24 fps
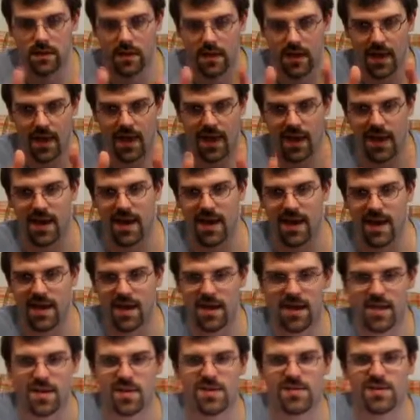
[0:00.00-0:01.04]

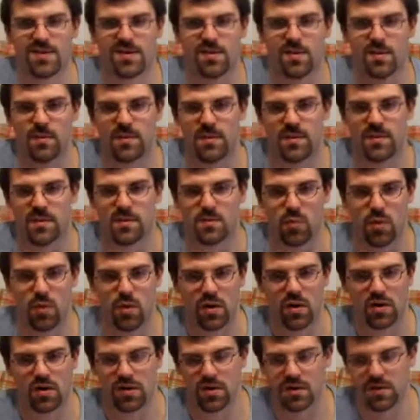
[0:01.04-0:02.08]
Hey YouTube, this
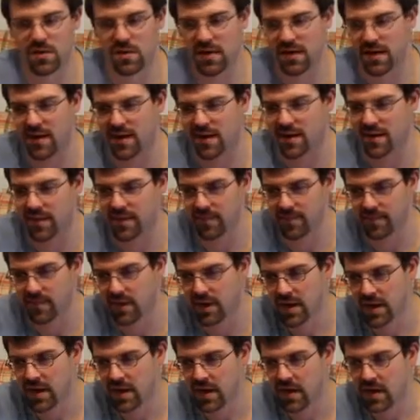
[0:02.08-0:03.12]
is Duke.
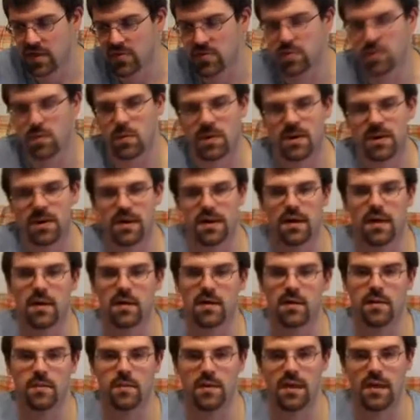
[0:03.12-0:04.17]
Just wanted to get on
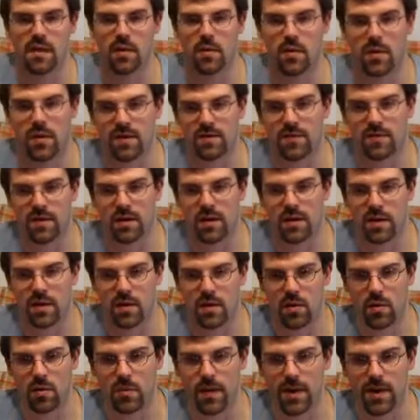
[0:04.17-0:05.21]
here and make a quick
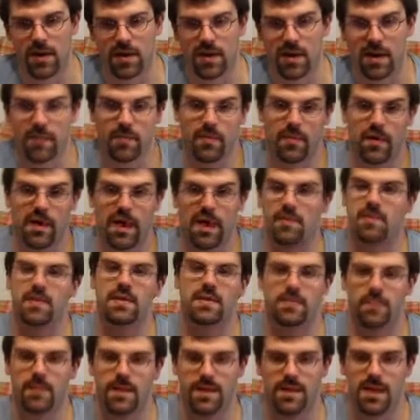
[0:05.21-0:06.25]
video about a couple games that
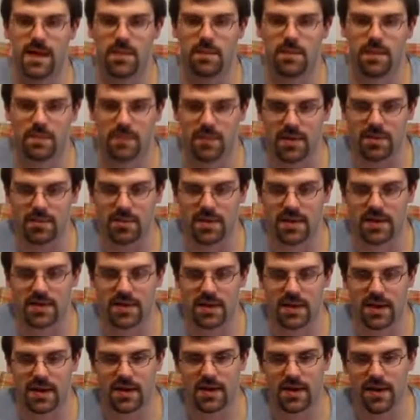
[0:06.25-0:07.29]
have been keeping me
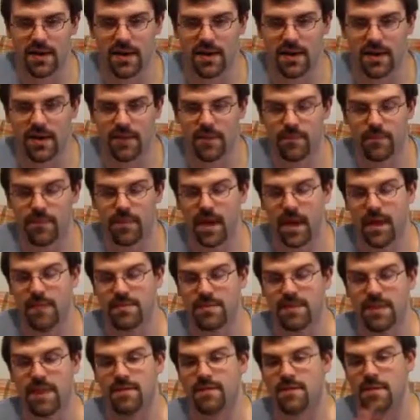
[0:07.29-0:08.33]
busy. I'm
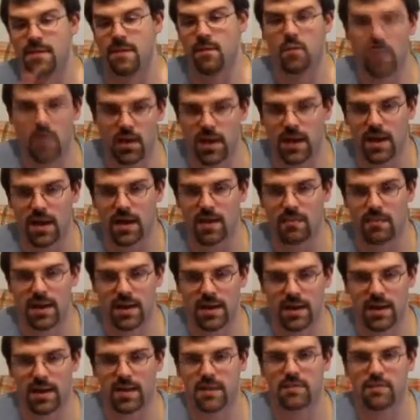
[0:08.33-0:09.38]
definitely working on my
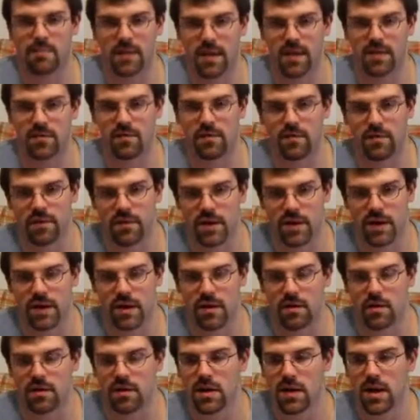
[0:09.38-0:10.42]
next Mantra
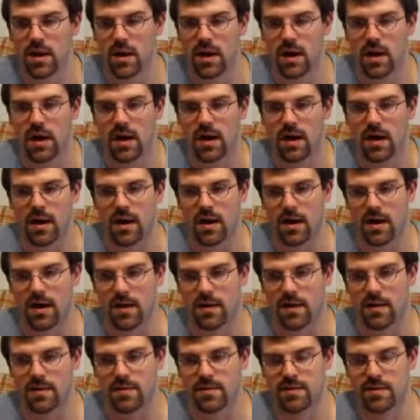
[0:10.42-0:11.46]
video.
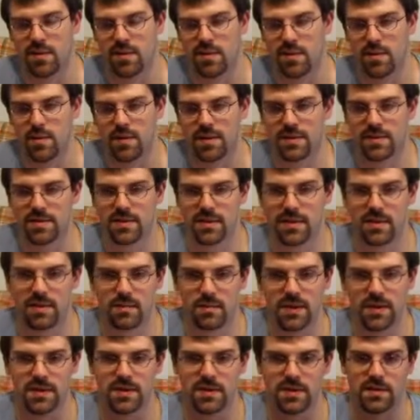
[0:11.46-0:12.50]
Don't know when it's going to
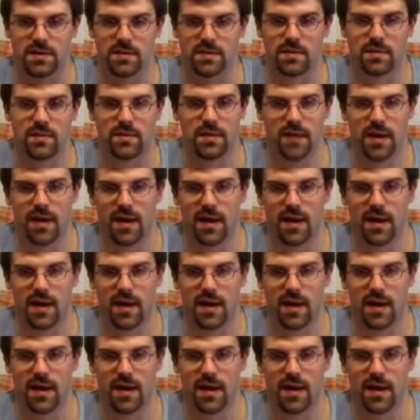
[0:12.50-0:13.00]
be due.